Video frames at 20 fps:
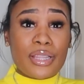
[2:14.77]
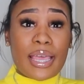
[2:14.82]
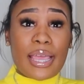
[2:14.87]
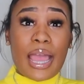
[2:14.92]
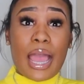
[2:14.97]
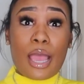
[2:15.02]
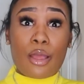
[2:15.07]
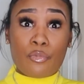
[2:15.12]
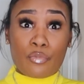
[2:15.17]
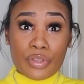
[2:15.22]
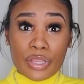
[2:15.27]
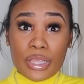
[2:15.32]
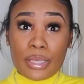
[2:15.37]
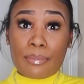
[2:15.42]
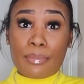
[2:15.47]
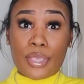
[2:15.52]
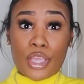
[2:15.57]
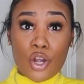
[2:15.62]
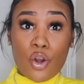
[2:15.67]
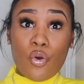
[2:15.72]
Like, I've really
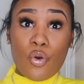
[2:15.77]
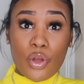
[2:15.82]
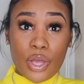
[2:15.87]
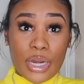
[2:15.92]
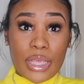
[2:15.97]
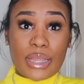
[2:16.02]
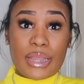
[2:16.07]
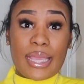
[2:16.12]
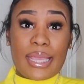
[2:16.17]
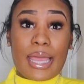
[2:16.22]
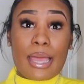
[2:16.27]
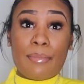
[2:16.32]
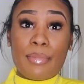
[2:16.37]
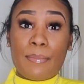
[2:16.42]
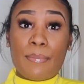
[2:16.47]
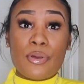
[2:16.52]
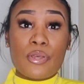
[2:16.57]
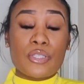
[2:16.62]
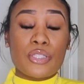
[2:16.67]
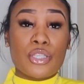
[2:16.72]
been on it. Like, I've been
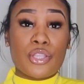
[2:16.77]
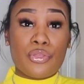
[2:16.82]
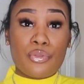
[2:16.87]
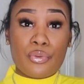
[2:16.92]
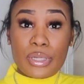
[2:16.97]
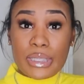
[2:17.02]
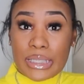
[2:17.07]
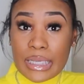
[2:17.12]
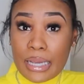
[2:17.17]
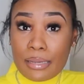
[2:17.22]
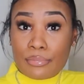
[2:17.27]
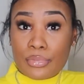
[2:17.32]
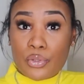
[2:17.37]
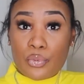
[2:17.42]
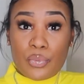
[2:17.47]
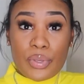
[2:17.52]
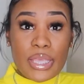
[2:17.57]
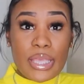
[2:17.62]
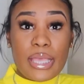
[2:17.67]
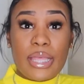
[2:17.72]
posting 3 times a
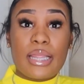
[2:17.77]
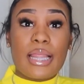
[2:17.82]
week.